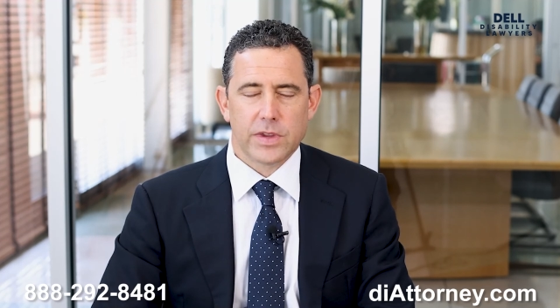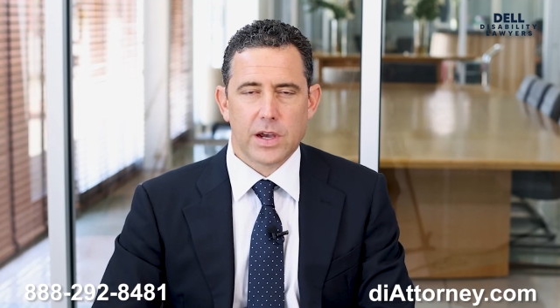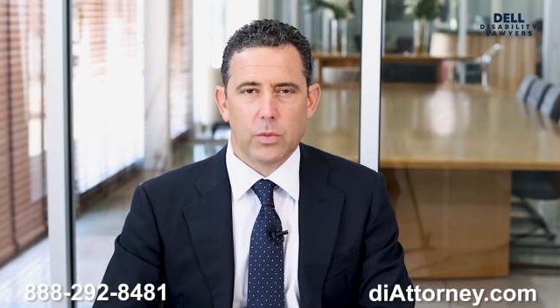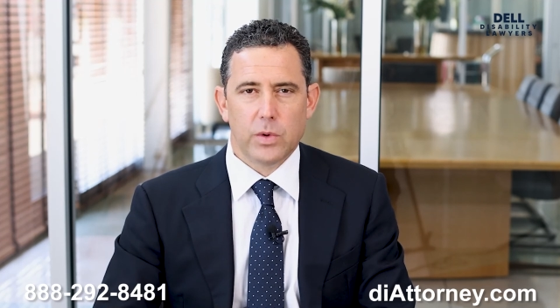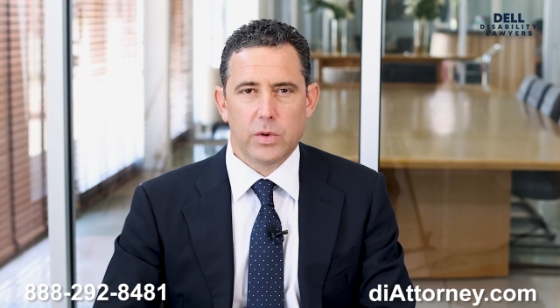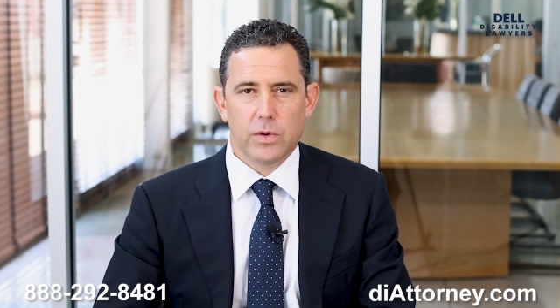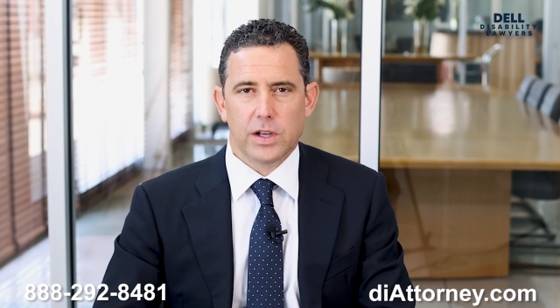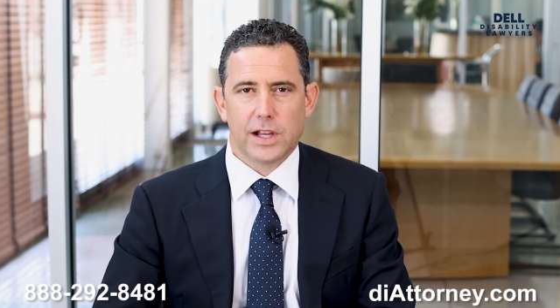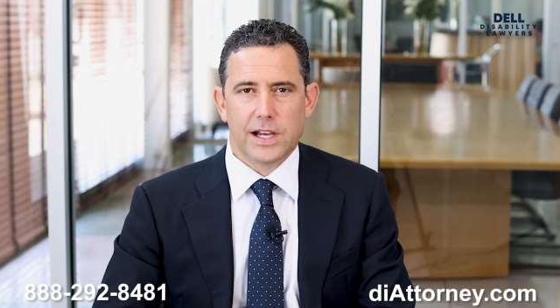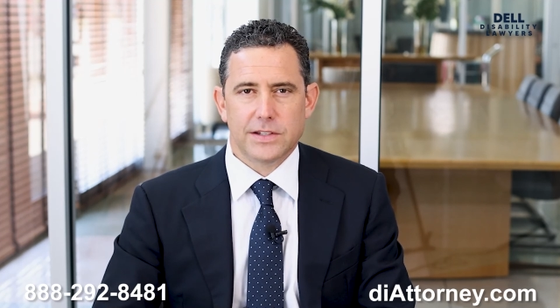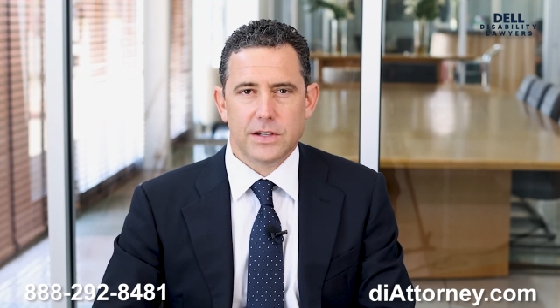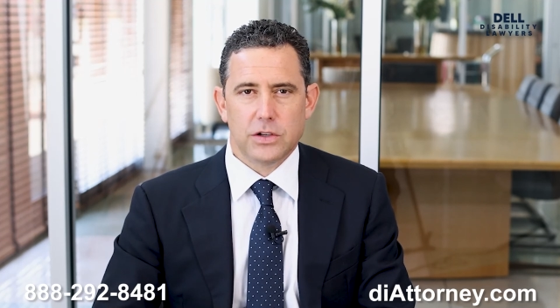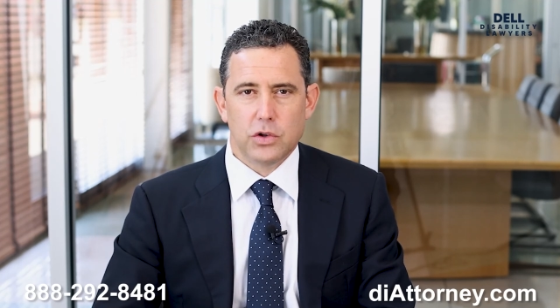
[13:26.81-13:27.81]
Now, we
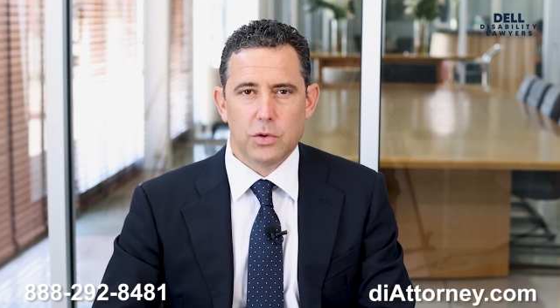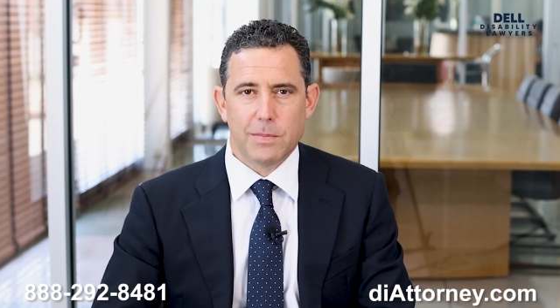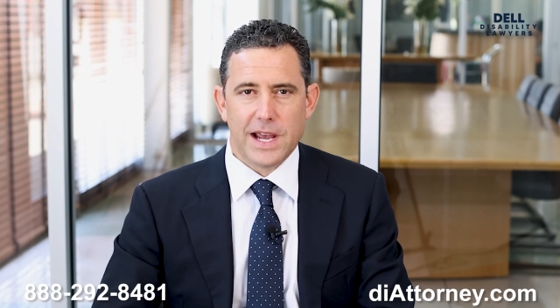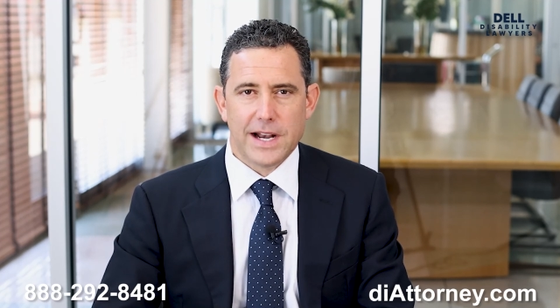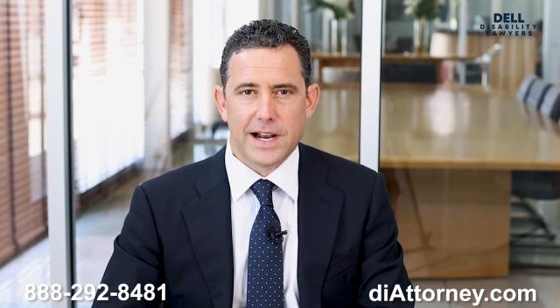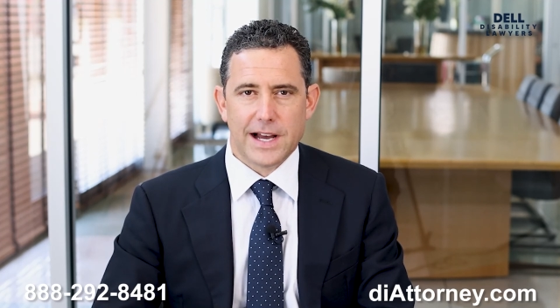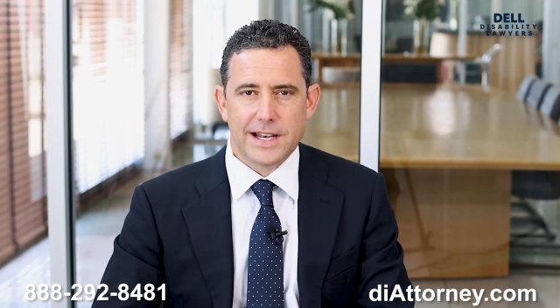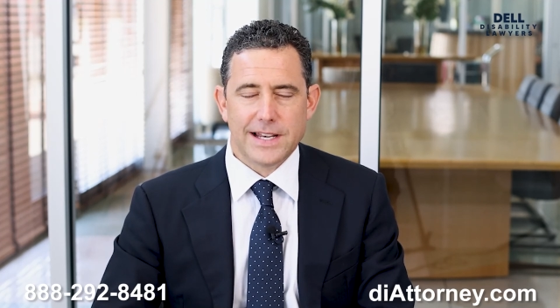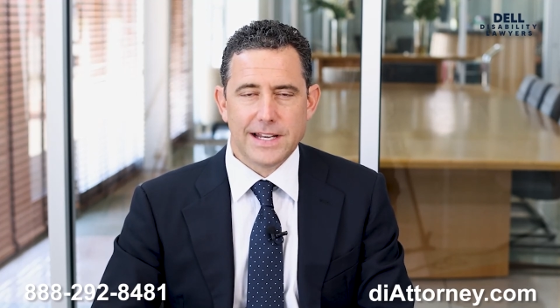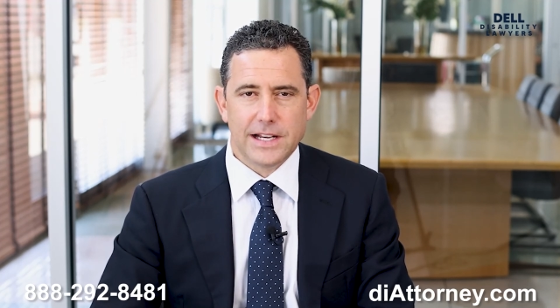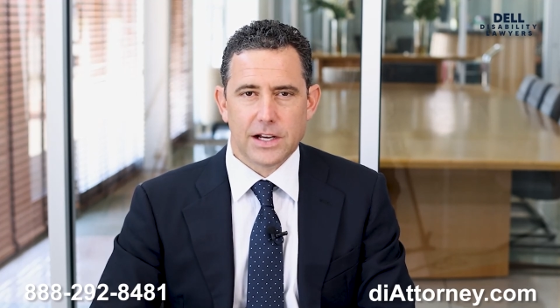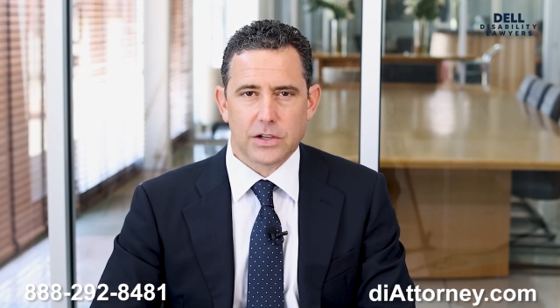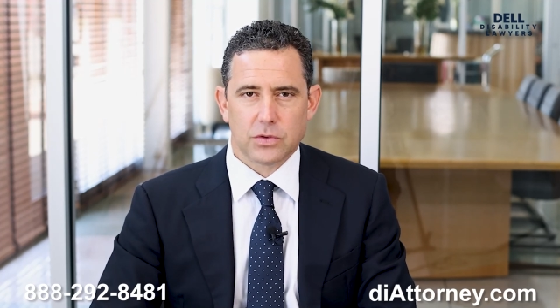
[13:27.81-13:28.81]
realize that you may not
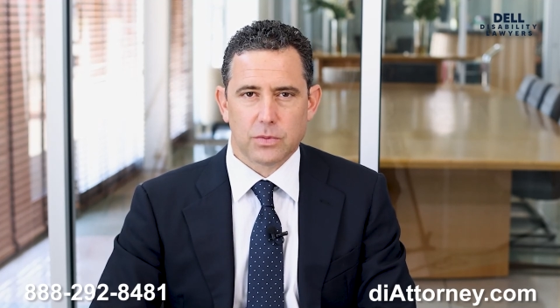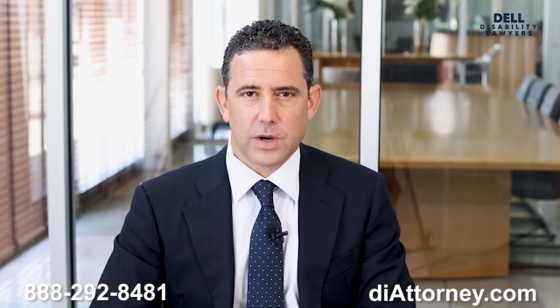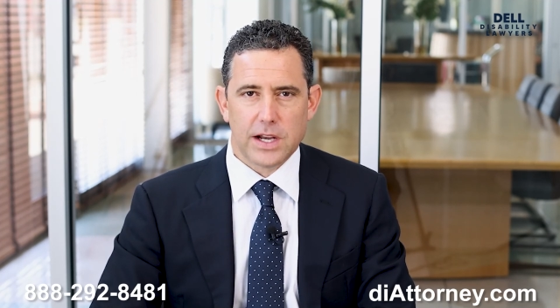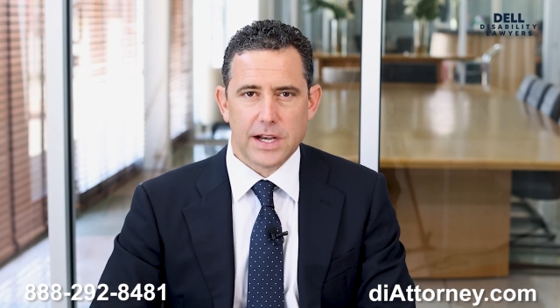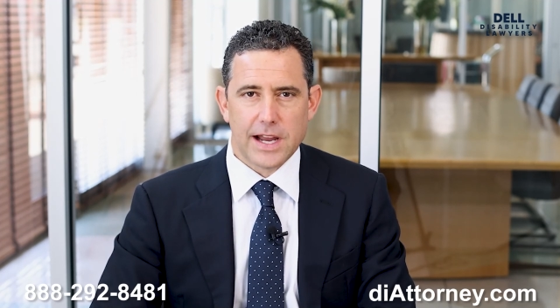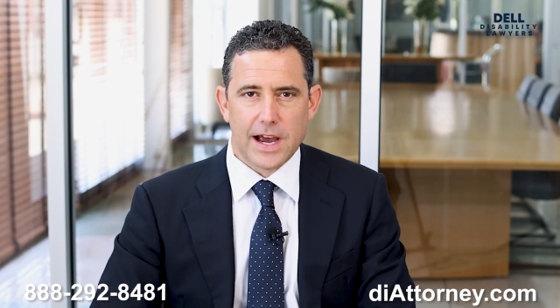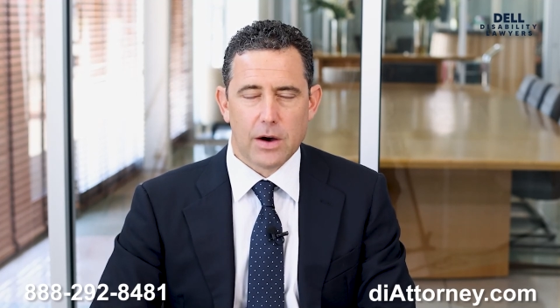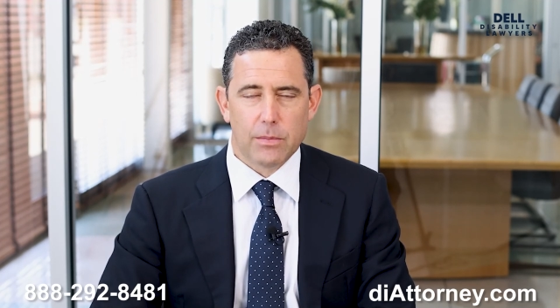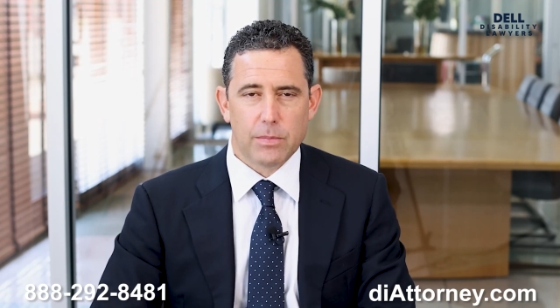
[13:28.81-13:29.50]
need us right now,